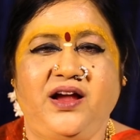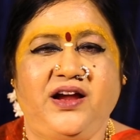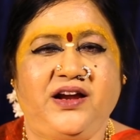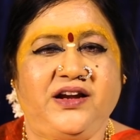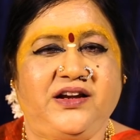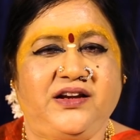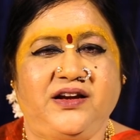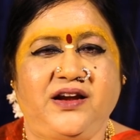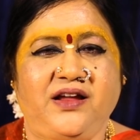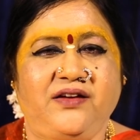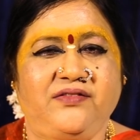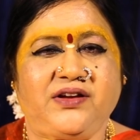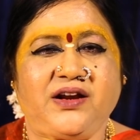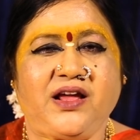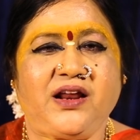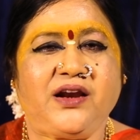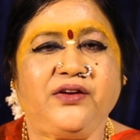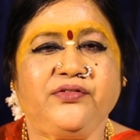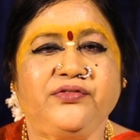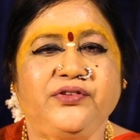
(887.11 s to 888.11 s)
It never
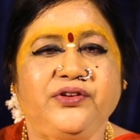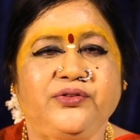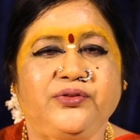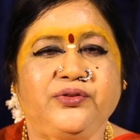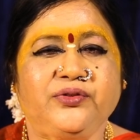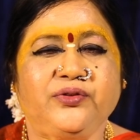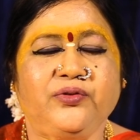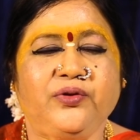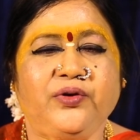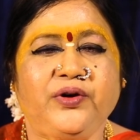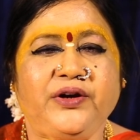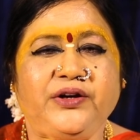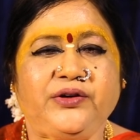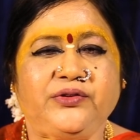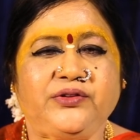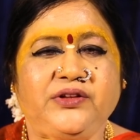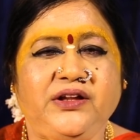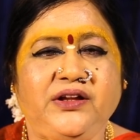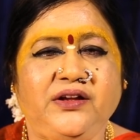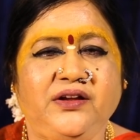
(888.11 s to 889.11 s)
allow you to go
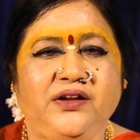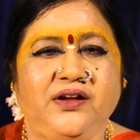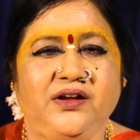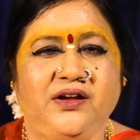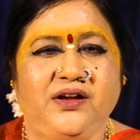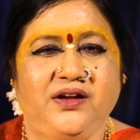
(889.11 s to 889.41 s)
into the